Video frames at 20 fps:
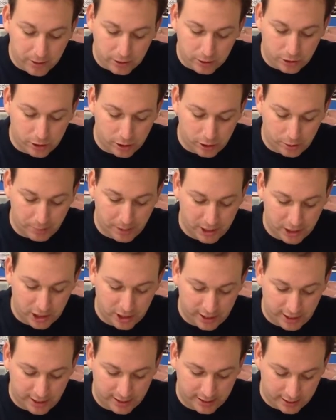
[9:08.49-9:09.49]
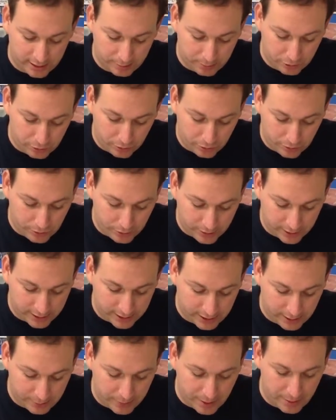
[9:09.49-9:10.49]
do too much of this because I'm sure you can
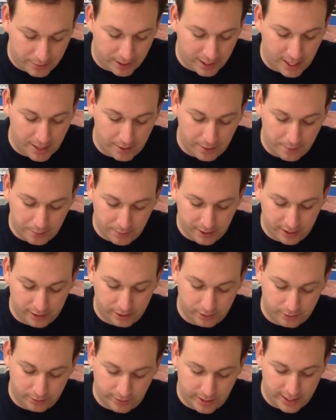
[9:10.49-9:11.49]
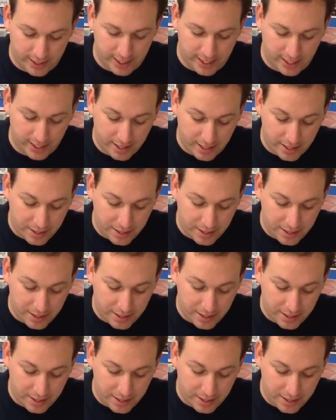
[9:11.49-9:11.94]
see where we're going with this already.